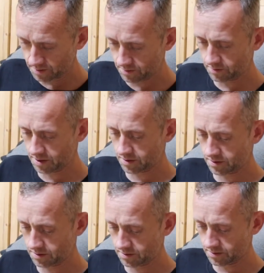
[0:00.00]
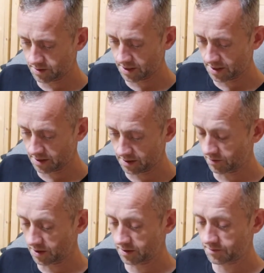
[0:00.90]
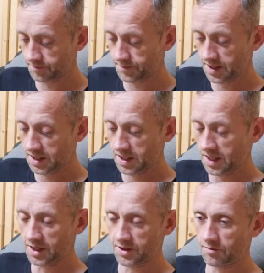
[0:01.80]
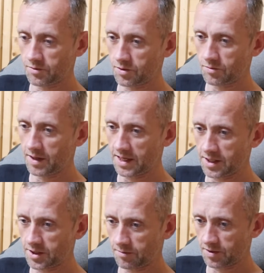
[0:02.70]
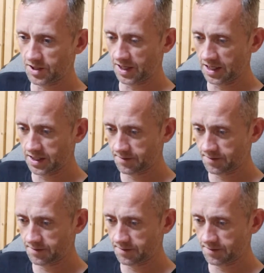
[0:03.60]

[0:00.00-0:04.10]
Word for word: what yeah Well, I don't, don't mind the double shield